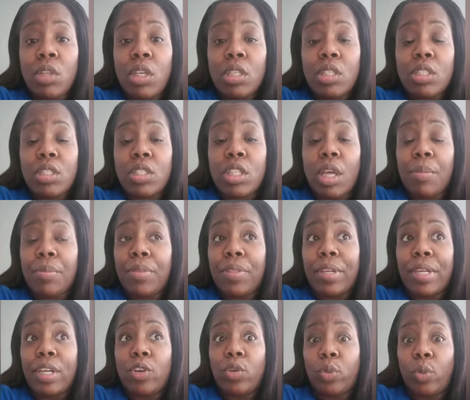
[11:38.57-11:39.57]

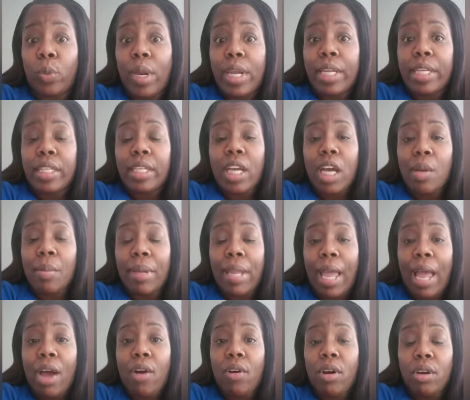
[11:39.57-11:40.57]
something great
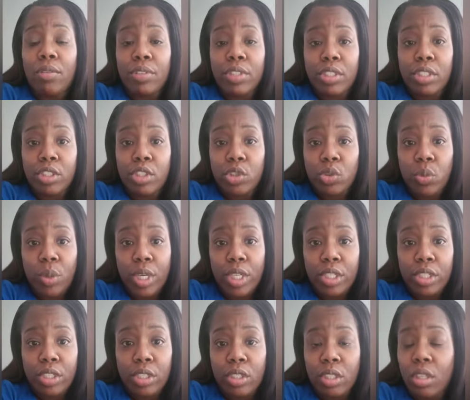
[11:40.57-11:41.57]
coming out of a
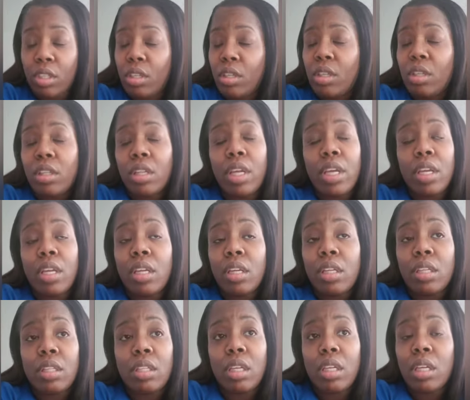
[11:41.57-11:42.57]
situation.
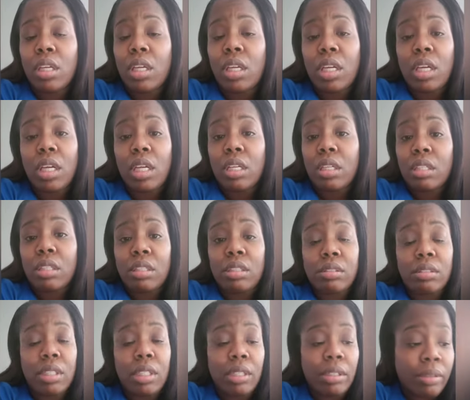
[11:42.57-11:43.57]
And
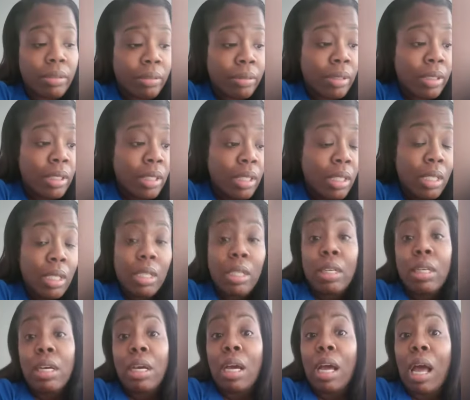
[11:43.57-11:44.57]
I
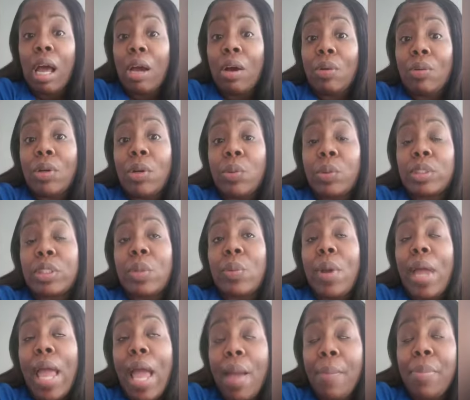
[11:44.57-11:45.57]
don't know what's
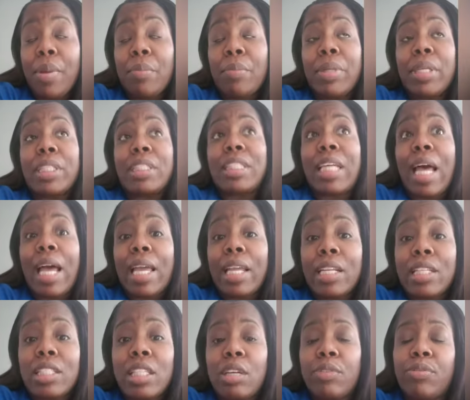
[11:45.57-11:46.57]
going to happen. But
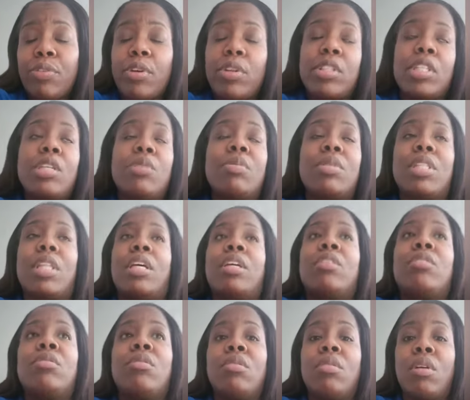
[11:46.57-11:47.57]
Titus, at first, he was like,
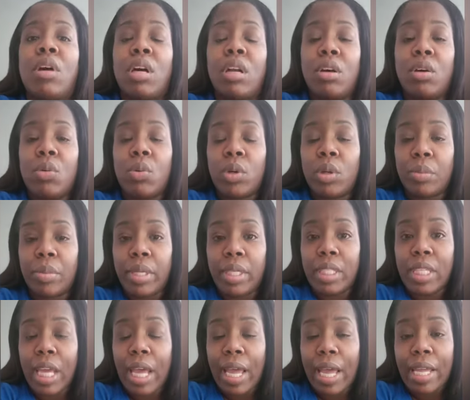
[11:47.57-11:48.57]
you know, I don't want to be
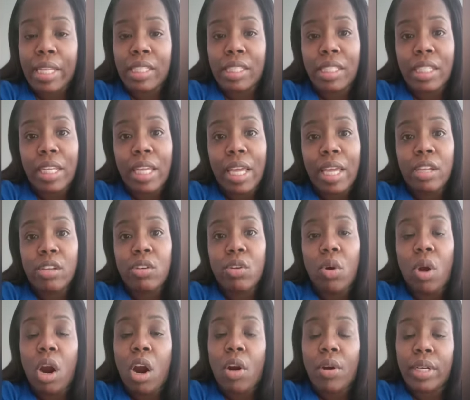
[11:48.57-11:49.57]
tied to that. You
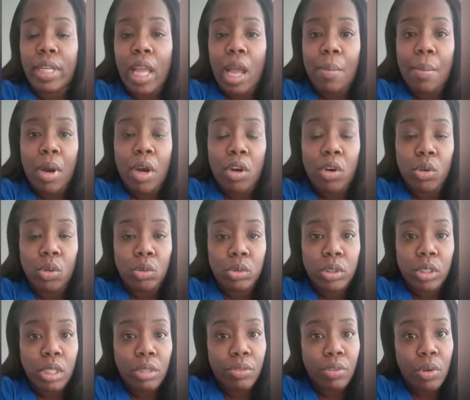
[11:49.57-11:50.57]
know, I already got my own
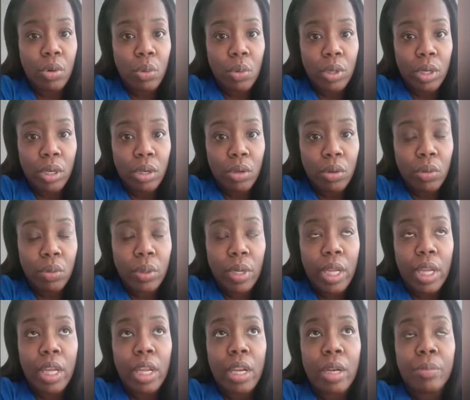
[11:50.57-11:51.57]
stuff going on
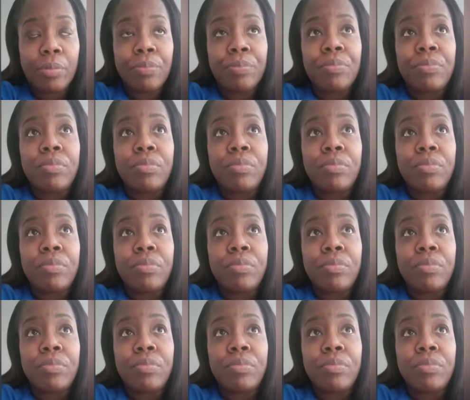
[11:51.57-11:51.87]
and